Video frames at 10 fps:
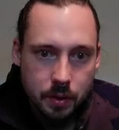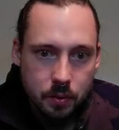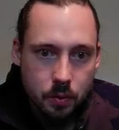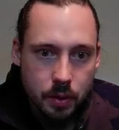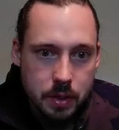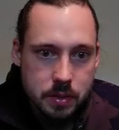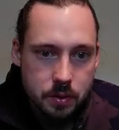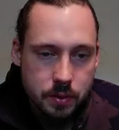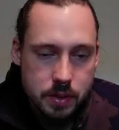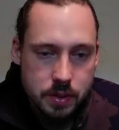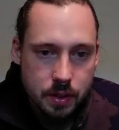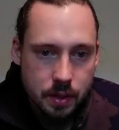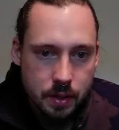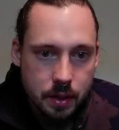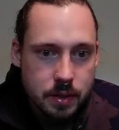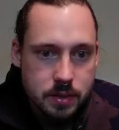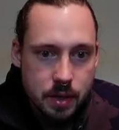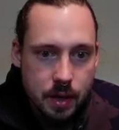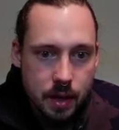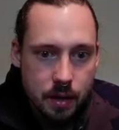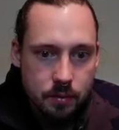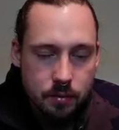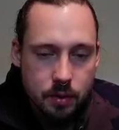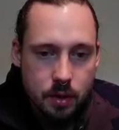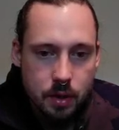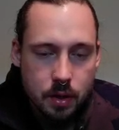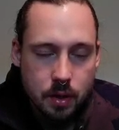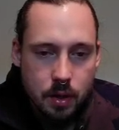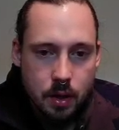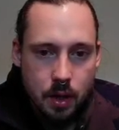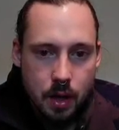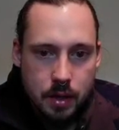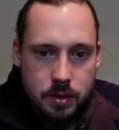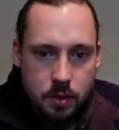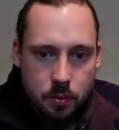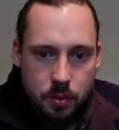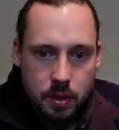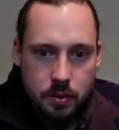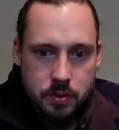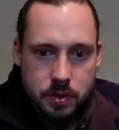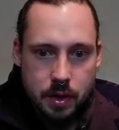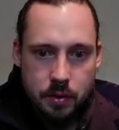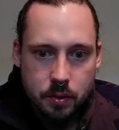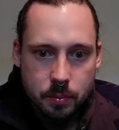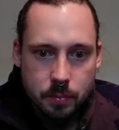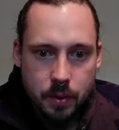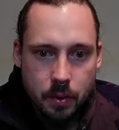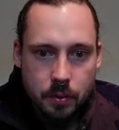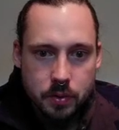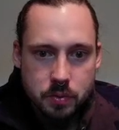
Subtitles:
coin is always kind of nice to have. I don't think there's another... Oh, there's